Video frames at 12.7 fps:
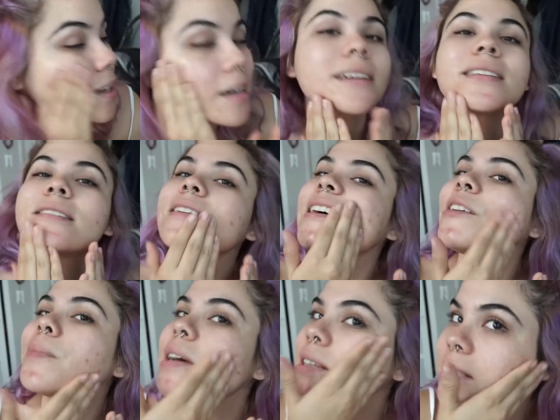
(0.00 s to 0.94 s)
I still have
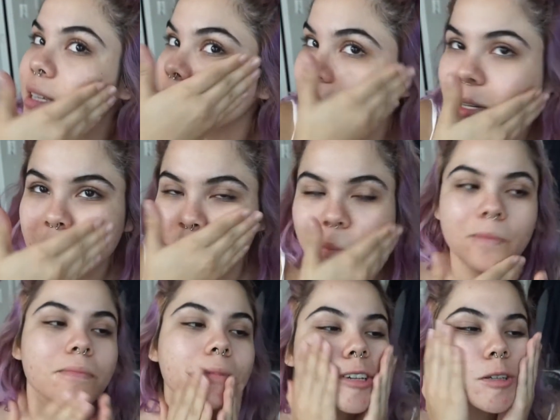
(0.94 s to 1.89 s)
bad skin,
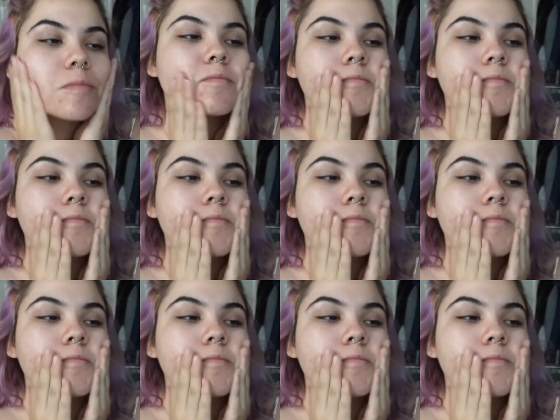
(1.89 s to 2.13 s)
but